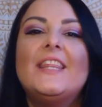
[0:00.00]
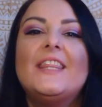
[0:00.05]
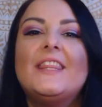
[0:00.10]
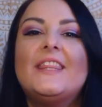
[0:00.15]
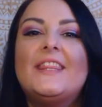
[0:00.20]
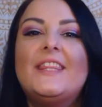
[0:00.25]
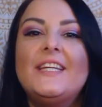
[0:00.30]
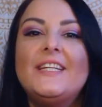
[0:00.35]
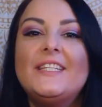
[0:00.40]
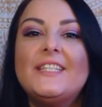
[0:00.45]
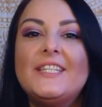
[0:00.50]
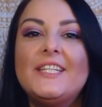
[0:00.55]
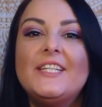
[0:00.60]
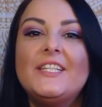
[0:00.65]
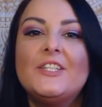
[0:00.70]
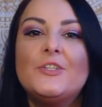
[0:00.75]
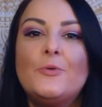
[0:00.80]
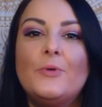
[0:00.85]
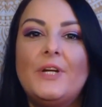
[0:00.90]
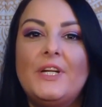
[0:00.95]
This
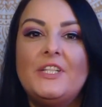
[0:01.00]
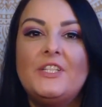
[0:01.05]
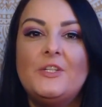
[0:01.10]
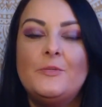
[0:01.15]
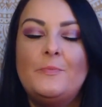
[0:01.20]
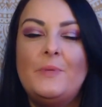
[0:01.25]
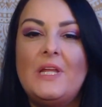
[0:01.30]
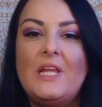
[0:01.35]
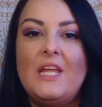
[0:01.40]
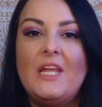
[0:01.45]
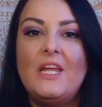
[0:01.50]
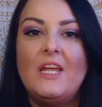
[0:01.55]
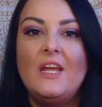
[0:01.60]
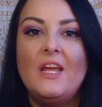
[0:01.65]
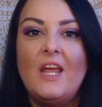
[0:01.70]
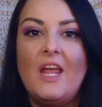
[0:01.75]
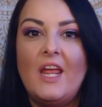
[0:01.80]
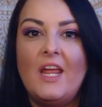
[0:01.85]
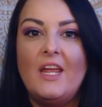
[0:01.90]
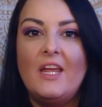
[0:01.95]
is going to
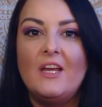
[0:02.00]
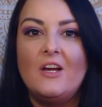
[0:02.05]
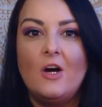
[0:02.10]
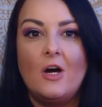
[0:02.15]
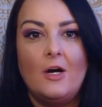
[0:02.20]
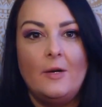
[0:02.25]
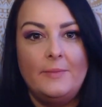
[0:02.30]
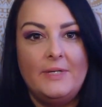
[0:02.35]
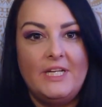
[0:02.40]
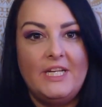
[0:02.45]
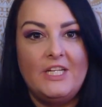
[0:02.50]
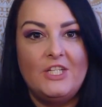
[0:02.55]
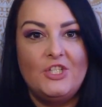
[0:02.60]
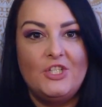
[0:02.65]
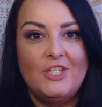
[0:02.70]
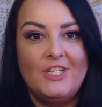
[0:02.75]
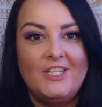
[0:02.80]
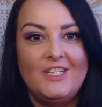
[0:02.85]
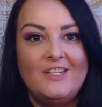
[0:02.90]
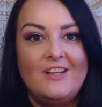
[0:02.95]
be a
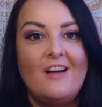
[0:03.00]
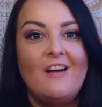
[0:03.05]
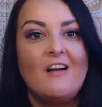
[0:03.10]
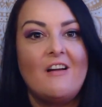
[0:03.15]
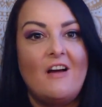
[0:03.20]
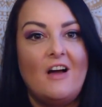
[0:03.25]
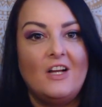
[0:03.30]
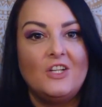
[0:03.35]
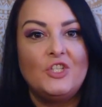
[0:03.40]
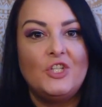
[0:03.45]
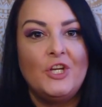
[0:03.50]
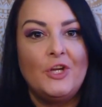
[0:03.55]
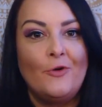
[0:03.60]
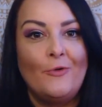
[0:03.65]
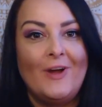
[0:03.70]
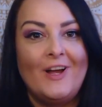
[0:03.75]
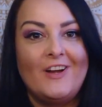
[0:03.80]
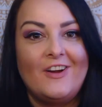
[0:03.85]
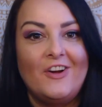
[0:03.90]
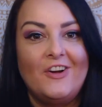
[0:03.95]
combination Akashic
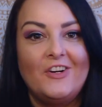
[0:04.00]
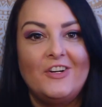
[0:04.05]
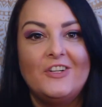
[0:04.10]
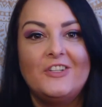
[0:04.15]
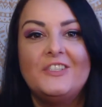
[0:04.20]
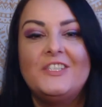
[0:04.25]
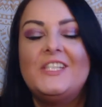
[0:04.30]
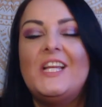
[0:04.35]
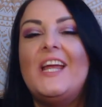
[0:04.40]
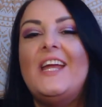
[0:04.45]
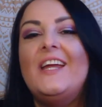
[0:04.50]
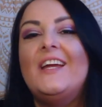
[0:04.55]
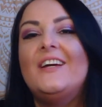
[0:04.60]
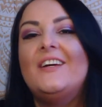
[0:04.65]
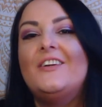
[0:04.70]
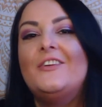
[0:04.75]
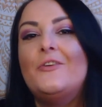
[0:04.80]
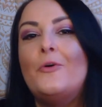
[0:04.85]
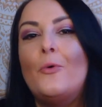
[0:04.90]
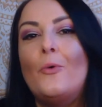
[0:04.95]
Records
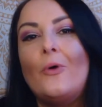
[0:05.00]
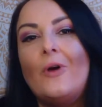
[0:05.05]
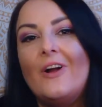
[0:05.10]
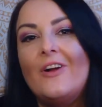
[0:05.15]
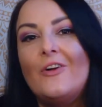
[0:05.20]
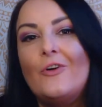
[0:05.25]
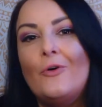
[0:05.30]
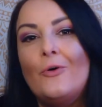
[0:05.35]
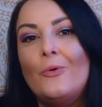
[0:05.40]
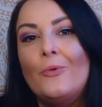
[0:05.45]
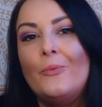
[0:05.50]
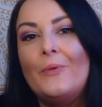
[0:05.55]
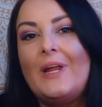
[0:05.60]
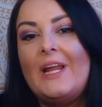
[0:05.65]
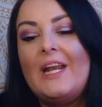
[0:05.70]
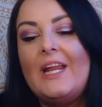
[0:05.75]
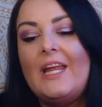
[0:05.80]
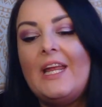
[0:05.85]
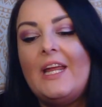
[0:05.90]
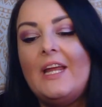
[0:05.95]
and Oracle
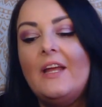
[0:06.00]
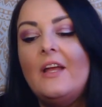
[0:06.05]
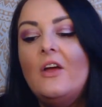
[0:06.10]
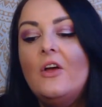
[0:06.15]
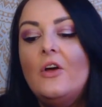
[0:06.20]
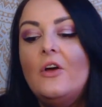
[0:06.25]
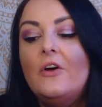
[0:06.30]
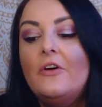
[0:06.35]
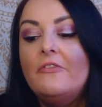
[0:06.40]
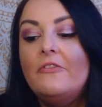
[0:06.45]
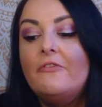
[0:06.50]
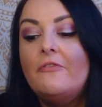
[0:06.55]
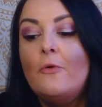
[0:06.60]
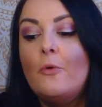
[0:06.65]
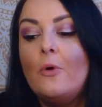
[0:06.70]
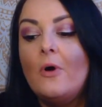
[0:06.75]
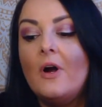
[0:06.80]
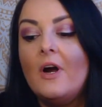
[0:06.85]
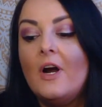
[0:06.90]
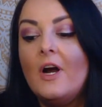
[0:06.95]
reading
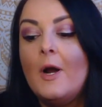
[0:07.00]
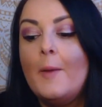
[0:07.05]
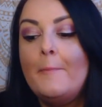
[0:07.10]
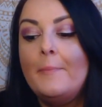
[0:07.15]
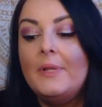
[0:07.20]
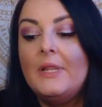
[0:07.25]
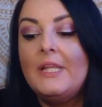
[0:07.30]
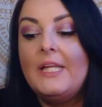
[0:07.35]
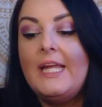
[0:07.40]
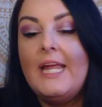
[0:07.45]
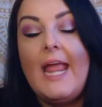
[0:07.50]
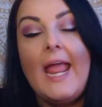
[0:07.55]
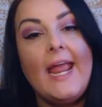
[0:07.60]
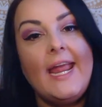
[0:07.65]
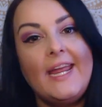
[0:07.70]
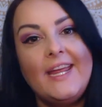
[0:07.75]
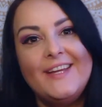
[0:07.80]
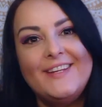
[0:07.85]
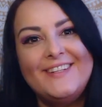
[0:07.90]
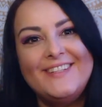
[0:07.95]
for
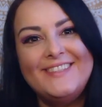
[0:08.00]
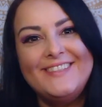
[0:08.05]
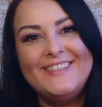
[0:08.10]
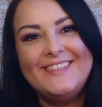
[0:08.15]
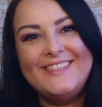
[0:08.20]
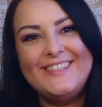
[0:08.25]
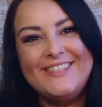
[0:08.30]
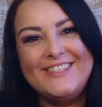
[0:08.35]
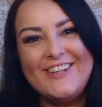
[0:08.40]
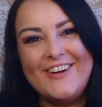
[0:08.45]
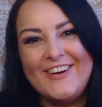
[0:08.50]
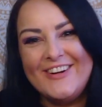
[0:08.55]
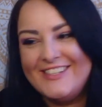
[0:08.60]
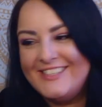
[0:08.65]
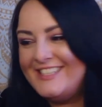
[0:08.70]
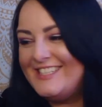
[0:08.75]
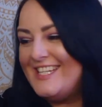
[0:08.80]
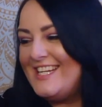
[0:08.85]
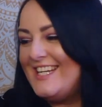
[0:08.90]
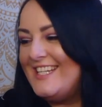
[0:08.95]
Pleiadian star
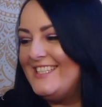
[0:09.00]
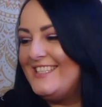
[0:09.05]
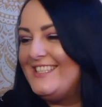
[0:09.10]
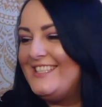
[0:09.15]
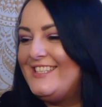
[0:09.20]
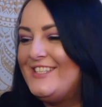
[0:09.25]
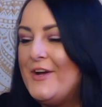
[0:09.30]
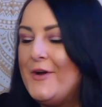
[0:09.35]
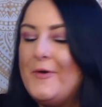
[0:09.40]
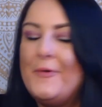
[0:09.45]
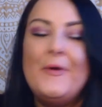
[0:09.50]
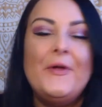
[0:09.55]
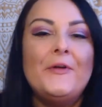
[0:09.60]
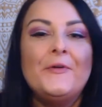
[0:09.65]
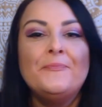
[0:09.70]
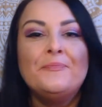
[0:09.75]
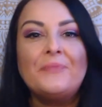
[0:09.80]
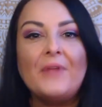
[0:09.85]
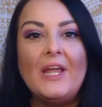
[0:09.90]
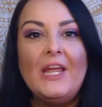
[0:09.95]
seeds. So,
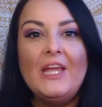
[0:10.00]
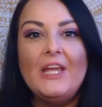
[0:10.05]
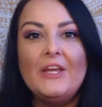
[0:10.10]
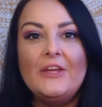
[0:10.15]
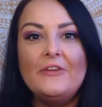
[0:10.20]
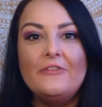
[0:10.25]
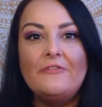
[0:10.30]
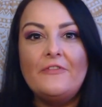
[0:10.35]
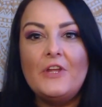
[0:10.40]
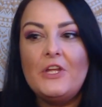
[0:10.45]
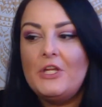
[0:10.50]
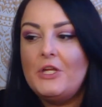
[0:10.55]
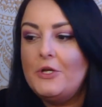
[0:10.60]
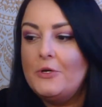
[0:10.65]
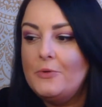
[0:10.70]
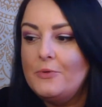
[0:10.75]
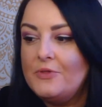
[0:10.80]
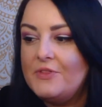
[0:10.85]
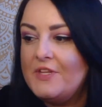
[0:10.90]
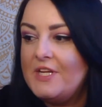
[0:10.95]
if
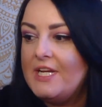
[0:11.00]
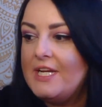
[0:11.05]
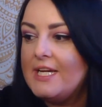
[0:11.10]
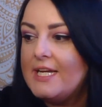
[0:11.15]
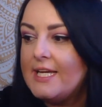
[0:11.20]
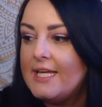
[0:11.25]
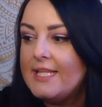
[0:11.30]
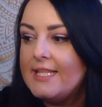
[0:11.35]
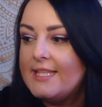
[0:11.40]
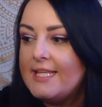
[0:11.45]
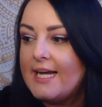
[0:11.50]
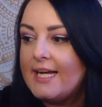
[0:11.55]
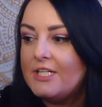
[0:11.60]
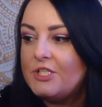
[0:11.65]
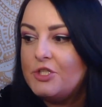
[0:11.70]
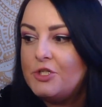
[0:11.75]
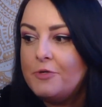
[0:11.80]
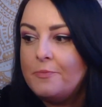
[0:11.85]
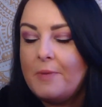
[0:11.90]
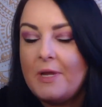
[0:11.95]
you think
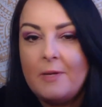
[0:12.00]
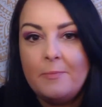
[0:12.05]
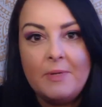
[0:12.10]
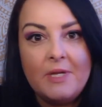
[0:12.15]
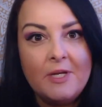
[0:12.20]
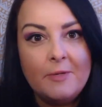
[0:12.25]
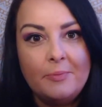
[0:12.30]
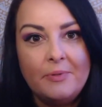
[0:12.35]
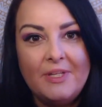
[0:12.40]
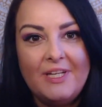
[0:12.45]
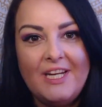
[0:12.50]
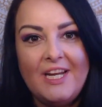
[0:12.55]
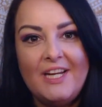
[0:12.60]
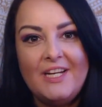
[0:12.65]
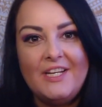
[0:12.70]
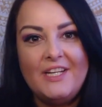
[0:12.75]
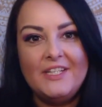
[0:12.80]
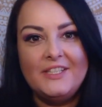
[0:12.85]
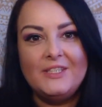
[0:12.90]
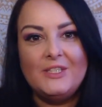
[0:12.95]
that you may be a
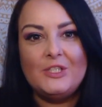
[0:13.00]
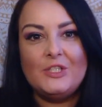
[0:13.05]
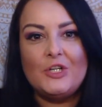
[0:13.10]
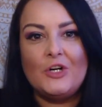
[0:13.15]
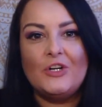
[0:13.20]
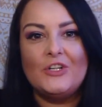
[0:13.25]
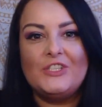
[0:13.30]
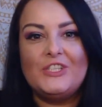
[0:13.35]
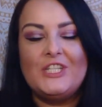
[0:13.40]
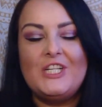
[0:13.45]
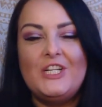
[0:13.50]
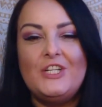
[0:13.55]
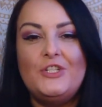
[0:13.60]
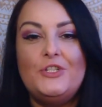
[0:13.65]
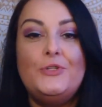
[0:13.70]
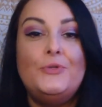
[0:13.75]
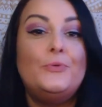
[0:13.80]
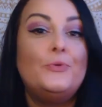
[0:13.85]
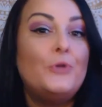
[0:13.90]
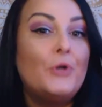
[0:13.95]
Pleiadian star seed,
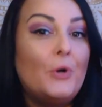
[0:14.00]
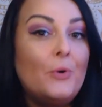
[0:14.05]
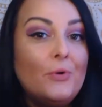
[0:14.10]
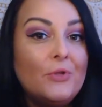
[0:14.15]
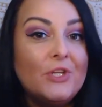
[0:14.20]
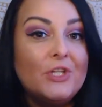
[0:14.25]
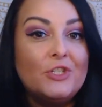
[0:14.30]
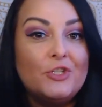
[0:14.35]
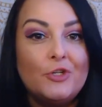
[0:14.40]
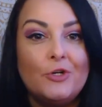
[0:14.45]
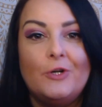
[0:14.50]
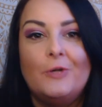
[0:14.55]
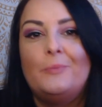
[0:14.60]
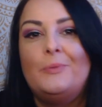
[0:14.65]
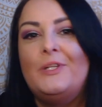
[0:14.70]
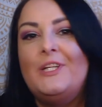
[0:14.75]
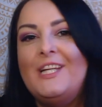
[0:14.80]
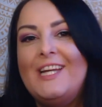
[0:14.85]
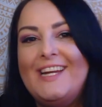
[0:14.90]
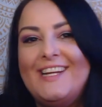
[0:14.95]
you know that you're
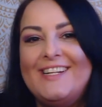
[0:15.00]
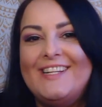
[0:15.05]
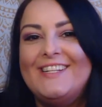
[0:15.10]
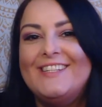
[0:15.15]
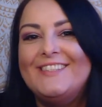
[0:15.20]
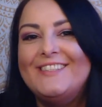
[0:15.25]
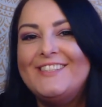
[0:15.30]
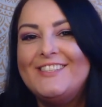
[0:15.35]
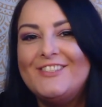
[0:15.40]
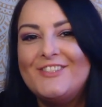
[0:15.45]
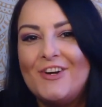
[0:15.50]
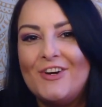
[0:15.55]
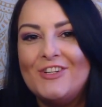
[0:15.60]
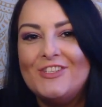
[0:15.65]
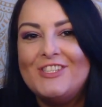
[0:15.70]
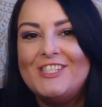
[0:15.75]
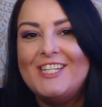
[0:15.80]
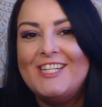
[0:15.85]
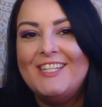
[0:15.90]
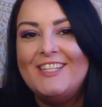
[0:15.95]
a Pleiadian star
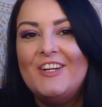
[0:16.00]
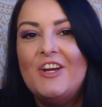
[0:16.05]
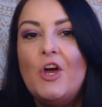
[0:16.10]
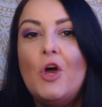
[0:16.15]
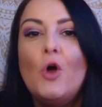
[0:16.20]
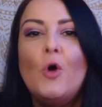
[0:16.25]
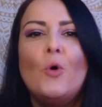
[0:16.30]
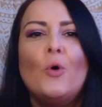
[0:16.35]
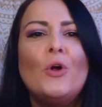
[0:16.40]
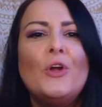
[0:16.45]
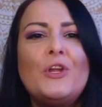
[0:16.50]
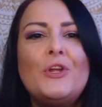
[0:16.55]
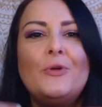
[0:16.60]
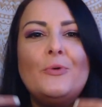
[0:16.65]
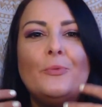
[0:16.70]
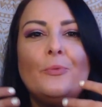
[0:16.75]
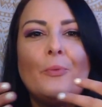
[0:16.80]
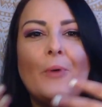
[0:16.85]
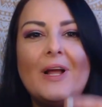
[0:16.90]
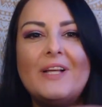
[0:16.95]
seed, or
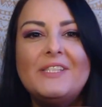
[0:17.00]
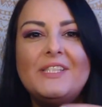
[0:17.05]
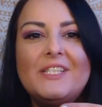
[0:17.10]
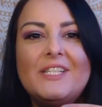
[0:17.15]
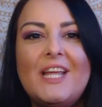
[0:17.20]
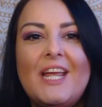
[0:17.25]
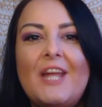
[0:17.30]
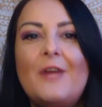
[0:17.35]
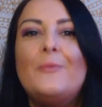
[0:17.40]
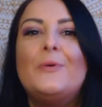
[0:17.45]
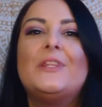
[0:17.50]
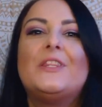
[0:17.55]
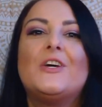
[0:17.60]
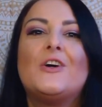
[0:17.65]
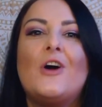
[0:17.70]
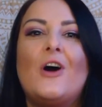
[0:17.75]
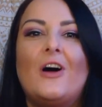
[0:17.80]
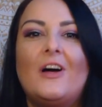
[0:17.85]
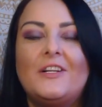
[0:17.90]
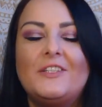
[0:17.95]
you resonate with the
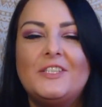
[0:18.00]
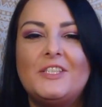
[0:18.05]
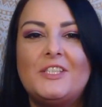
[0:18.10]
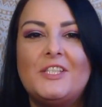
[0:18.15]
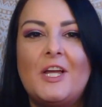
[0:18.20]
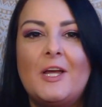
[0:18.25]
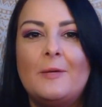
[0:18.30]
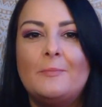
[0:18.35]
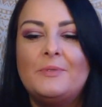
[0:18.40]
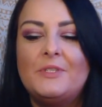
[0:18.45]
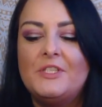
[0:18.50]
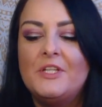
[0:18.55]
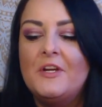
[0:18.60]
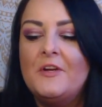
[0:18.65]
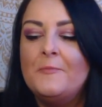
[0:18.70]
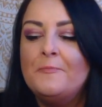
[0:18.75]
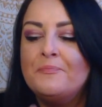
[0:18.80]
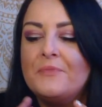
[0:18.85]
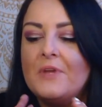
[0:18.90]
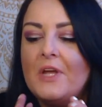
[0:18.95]
concepts
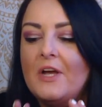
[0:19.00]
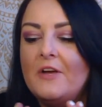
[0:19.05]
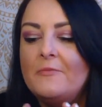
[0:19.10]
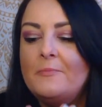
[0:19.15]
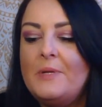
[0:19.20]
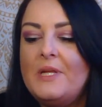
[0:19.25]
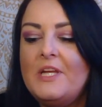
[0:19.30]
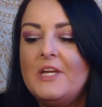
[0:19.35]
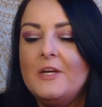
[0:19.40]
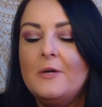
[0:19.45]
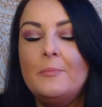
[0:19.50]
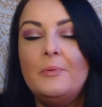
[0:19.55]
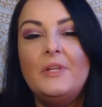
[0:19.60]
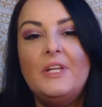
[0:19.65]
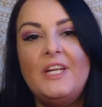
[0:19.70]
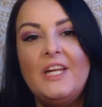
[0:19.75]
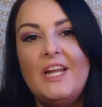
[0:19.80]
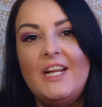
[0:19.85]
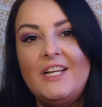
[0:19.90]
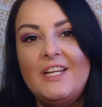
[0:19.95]
of being a
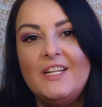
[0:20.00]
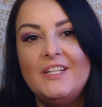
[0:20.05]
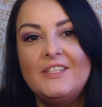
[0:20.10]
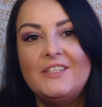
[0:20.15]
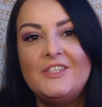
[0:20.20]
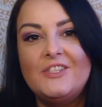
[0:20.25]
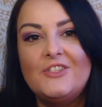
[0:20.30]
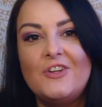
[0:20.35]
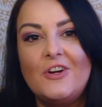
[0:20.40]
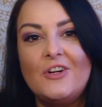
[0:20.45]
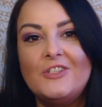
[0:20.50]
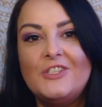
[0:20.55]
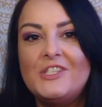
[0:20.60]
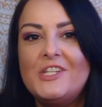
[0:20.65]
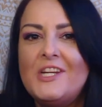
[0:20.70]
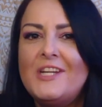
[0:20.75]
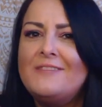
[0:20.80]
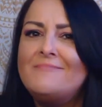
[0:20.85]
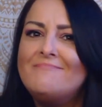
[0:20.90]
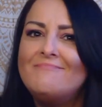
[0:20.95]
Pleiadian star
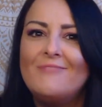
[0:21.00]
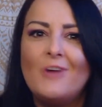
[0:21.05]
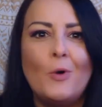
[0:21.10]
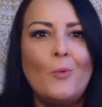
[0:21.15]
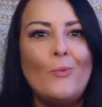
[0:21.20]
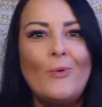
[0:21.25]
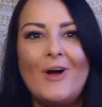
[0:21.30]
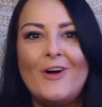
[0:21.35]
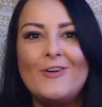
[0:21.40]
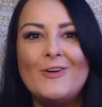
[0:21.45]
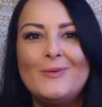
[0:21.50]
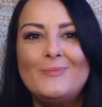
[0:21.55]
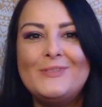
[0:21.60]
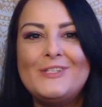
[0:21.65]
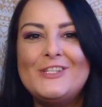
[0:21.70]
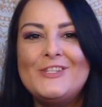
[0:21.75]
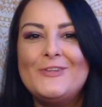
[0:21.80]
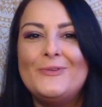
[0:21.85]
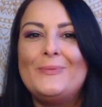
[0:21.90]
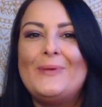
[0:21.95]
seed Welcome
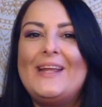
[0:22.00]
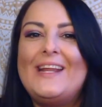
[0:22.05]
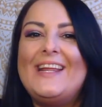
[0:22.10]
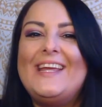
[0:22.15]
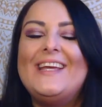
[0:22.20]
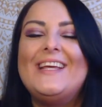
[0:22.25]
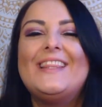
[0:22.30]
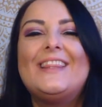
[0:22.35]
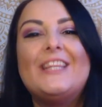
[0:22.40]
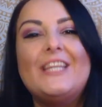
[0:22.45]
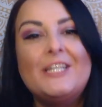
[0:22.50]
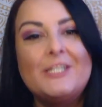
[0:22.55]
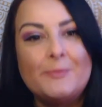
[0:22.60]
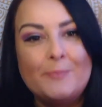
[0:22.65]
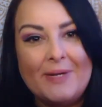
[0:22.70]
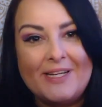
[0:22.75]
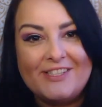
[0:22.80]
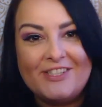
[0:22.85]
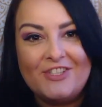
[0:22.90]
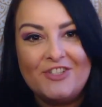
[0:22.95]
to the reading. These
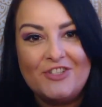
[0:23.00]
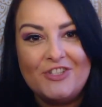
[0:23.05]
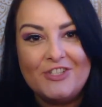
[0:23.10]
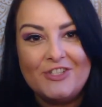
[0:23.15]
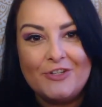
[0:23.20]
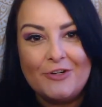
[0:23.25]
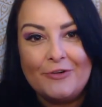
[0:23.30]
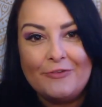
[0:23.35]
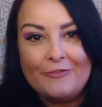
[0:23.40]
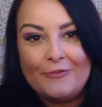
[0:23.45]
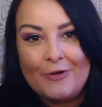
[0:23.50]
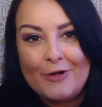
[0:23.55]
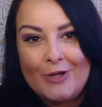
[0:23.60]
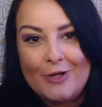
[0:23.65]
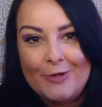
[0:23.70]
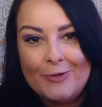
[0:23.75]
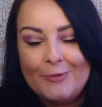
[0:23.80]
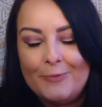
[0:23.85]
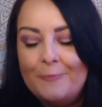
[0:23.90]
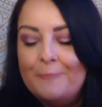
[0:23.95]
messages are for
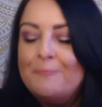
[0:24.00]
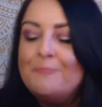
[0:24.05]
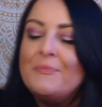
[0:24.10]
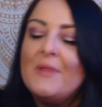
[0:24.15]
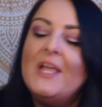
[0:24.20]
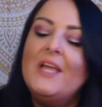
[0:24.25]
you.